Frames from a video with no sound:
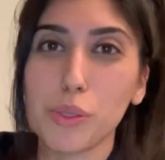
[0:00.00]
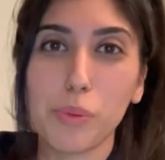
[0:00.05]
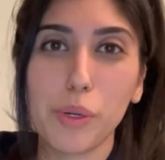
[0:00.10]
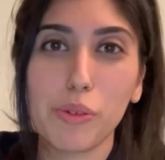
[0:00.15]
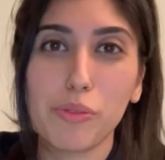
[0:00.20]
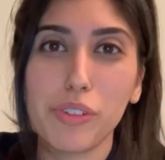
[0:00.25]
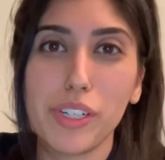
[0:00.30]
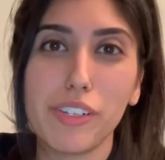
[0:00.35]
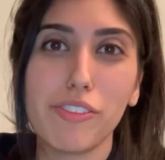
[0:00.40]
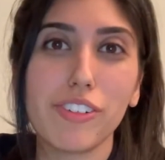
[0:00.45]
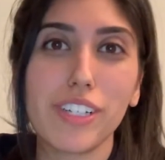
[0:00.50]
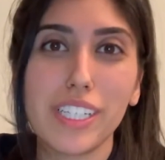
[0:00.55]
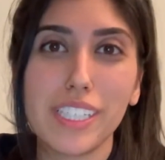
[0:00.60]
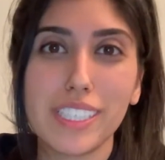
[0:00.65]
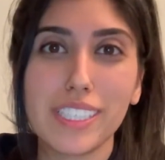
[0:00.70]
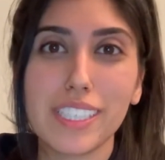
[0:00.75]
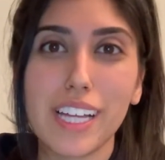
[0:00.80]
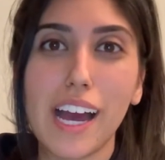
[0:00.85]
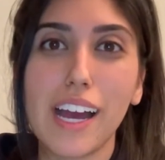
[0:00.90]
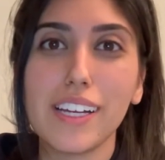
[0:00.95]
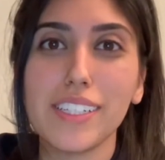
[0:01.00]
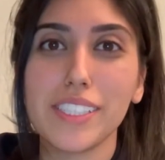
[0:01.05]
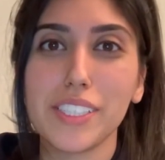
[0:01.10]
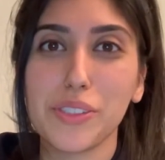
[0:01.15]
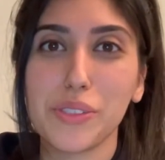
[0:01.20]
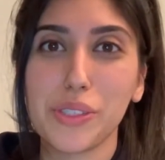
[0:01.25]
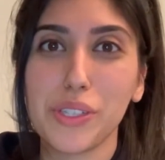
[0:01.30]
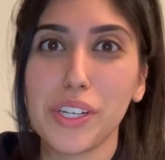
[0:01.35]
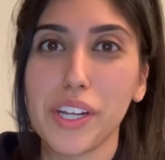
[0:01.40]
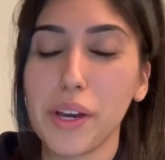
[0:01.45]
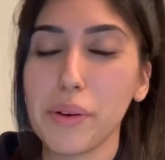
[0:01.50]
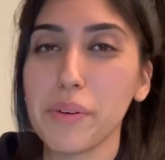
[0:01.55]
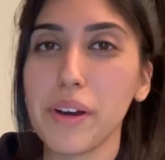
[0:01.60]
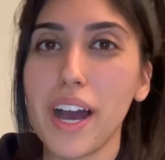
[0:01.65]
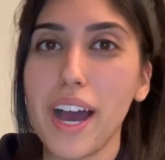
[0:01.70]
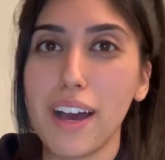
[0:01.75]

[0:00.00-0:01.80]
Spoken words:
won't really release that until, you know,